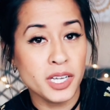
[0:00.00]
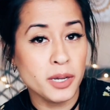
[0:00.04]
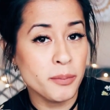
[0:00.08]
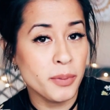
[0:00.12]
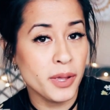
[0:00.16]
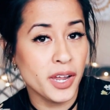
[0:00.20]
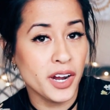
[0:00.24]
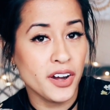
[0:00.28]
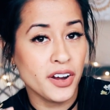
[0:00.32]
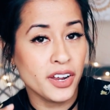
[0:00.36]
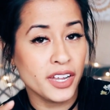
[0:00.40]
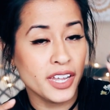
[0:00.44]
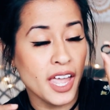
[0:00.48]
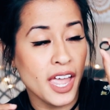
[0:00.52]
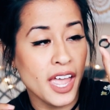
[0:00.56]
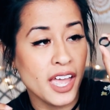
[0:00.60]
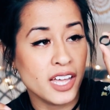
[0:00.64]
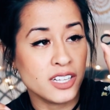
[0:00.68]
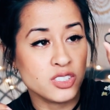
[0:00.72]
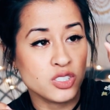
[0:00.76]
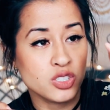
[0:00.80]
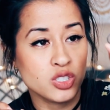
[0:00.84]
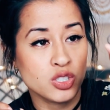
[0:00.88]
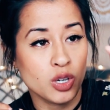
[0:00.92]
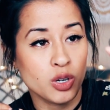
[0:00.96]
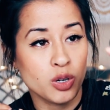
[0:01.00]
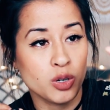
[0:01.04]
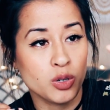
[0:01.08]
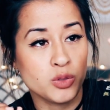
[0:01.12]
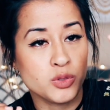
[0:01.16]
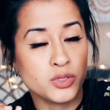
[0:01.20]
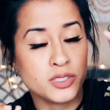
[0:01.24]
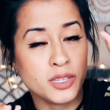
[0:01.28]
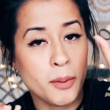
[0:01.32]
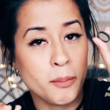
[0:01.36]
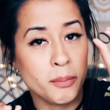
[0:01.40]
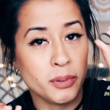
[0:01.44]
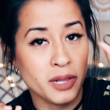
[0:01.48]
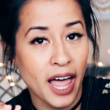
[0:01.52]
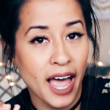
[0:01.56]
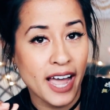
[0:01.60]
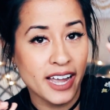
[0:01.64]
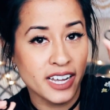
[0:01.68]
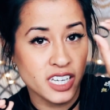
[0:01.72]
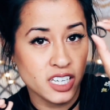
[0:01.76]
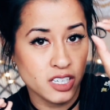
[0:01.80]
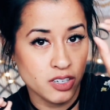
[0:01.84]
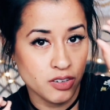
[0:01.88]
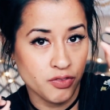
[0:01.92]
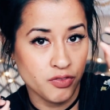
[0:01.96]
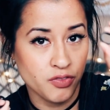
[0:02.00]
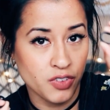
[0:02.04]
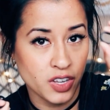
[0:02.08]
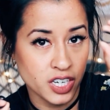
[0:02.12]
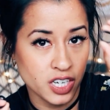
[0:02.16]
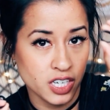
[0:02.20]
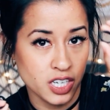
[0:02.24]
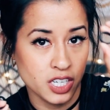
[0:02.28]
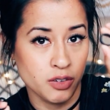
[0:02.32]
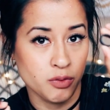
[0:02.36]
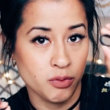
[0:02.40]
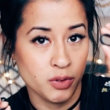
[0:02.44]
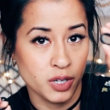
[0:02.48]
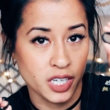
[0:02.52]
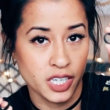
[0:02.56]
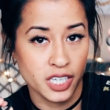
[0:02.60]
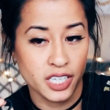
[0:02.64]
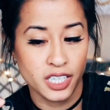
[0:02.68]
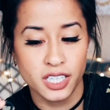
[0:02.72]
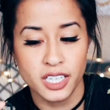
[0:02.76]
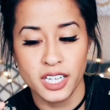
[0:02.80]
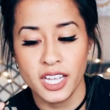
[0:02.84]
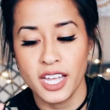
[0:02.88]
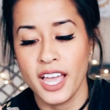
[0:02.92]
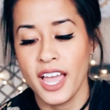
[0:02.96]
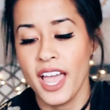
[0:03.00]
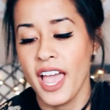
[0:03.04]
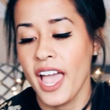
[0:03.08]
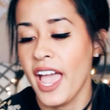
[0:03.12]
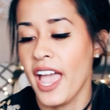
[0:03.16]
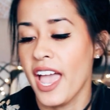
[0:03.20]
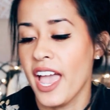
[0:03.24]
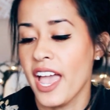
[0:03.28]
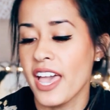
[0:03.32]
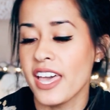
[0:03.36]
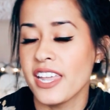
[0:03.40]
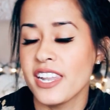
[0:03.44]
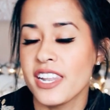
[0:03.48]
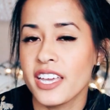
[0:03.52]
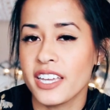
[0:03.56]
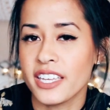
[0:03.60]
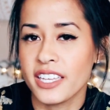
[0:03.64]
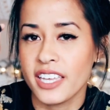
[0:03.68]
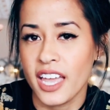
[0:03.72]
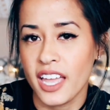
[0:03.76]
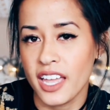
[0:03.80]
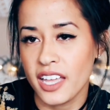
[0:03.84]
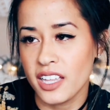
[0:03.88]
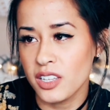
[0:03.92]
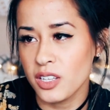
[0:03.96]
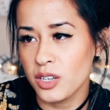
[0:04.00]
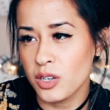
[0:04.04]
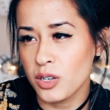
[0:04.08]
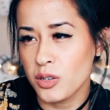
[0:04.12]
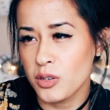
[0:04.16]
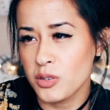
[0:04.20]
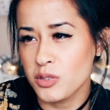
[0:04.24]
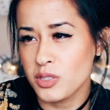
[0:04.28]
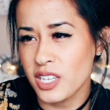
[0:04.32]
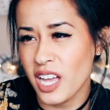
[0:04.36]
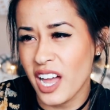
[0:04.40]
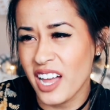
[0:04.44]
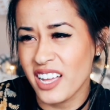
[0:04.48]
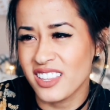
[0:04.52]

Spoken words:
comparing Enso's black infinity ring and Kalo's,